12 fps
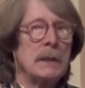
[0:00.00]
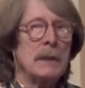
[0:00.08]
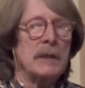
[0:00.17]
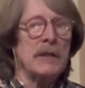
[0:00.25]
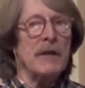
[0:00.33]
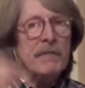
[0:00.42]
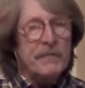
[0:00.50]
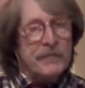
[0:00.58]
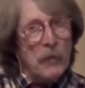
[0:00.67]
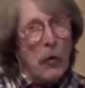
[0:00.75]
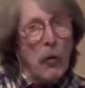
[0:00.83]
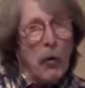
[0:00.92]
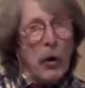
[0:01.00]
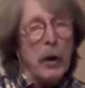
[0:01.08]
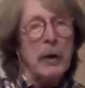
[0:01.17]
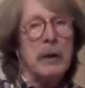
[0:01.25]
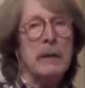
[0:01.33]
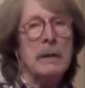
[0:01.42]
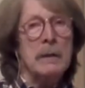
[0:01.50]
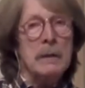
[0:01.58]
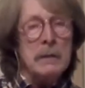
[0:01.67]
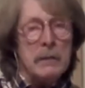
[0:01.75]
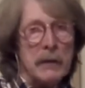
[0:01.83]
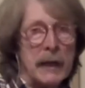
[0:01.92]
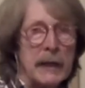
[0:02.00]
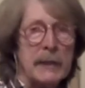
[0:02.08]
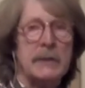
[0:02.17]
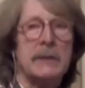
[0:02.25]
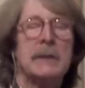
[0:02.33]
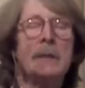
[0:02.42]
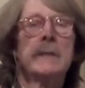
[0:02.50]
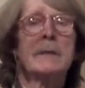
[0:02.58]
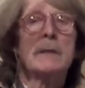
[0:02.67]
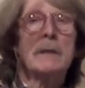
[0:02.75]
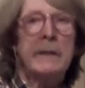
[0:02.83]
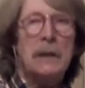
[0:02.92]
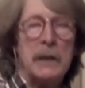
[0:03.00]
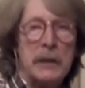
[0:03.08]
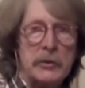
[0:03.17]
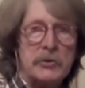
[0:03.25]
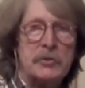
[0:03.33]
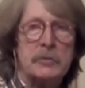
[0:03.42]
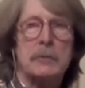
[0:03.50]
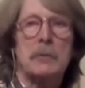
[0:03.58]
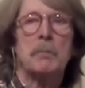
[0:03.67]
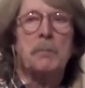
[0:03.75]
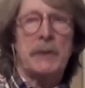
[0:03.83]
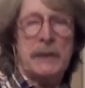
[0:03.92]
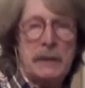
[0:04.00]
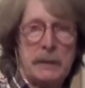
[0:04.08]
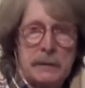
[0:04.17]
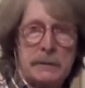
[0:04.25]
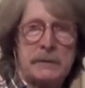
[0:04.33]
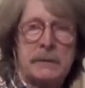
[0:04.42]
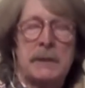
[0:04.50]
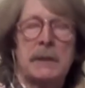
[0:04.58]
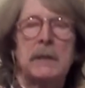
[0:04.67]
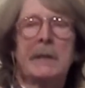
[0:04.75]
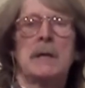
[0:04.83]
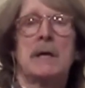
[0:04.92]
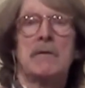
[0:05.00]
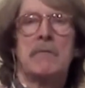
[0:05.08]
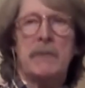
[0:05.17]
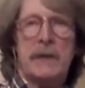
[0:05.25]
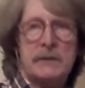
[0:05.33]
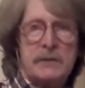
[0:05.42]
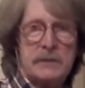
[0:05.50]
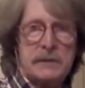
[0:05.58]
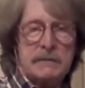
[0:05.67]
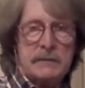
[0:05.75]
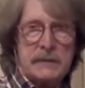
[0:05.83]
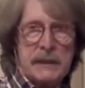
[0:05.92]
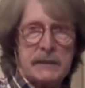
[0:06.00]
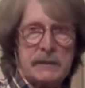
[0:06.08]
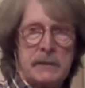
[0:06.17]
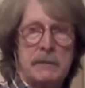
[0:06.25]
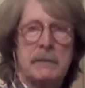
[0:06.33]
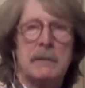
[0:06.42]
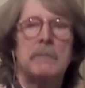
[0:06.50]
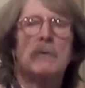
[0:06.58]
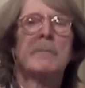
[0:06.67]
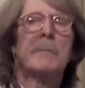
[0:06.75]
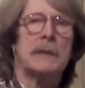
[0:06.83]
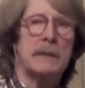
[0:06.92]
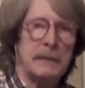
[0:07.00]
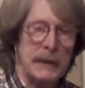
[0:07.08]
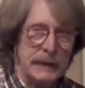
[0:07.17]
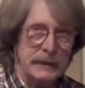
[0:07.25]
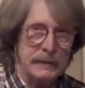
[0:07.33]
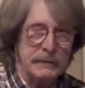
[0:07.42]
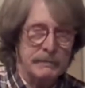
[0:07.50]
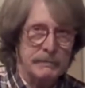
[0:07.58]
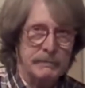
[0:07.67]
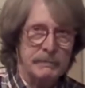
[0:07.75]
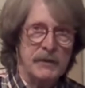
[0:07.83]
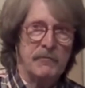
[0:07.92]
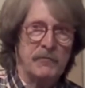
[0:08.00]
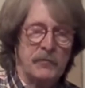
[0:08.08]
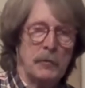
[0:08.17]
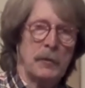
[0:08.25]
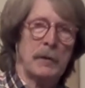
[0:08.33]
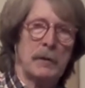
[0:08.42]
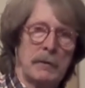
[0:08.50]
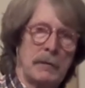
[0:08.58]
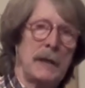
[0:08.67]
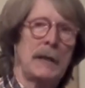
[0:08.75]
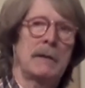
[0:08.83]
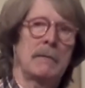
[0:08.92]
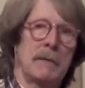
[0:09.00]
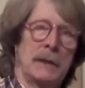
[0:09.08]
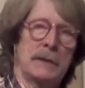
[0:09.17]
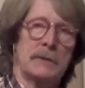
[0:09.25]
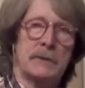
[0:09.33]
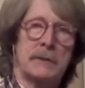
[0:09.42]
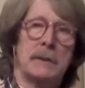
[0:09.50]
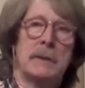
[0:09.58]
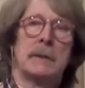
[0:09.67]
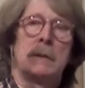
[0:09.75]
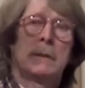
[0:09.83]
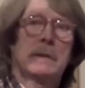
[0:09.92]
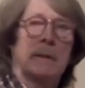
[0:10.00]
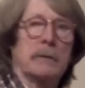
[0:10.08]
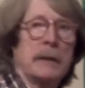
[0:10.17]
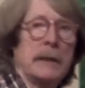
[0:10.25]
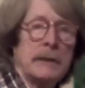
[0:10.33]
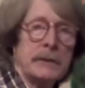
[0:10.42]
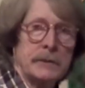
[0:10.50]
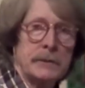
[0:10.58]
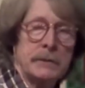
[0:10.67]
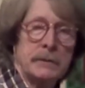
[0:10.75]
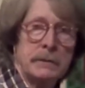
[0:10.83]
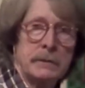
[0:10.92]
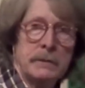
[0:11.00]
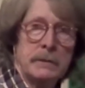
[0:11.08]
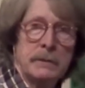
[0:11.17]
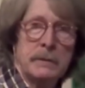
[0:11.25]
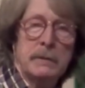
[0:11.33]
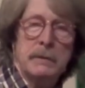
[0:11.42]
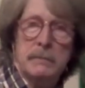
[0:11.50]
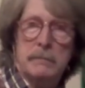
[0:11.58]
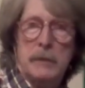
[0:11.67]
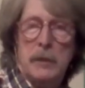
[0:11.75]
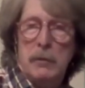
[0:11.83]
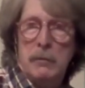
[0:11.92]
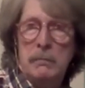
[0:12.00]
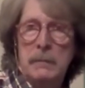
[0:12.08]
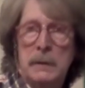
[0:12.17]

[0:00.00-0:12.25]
the four great cultural pillars of Western civilization will be united. The four great ones. Greece, Rome,